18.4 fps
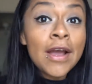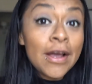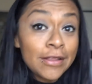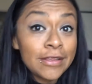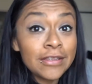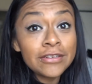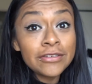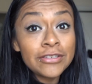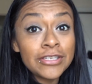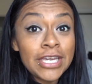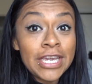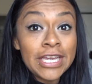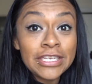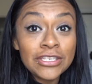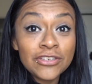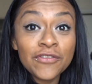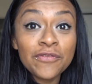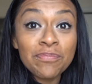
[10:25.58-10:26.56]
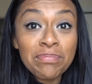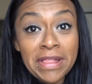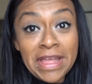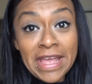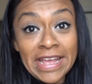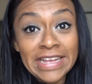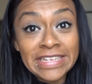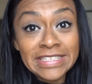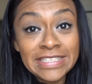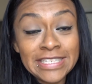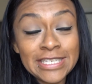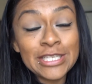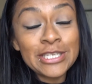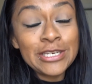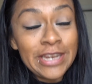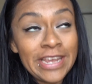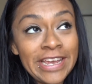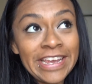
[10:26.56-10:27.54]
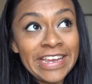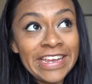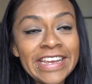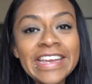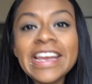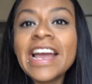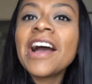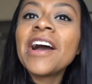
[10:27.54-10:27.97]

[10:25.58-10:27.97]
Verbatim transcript: a little change of plans today.